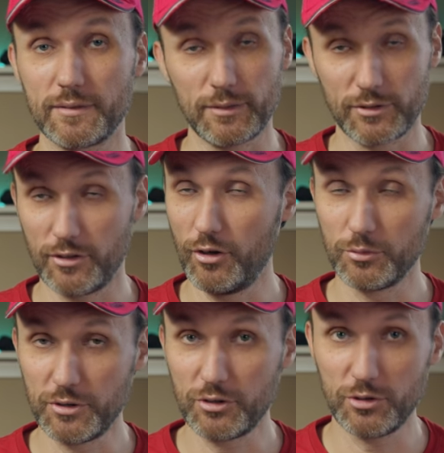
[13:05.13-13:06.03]
Now, don't
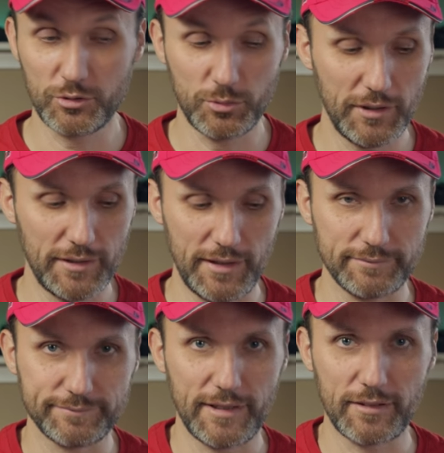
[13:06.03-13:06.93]
hold me to, to it. I,
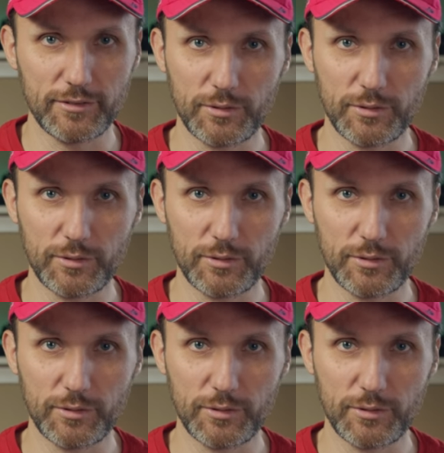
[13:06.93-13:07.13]
I don't